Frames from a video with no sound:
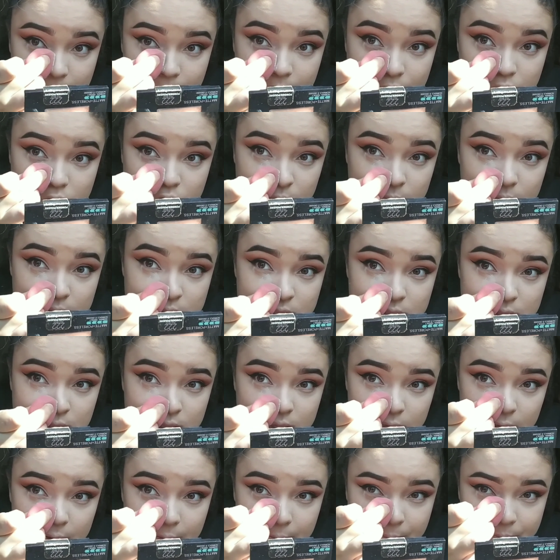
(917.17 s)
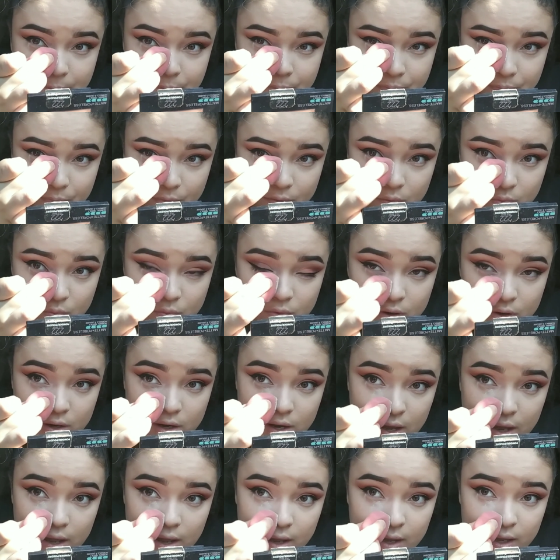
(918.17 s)
So basically, where
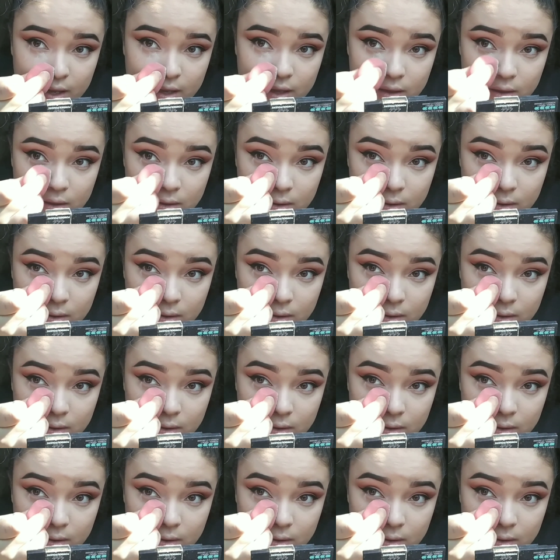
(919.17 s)
I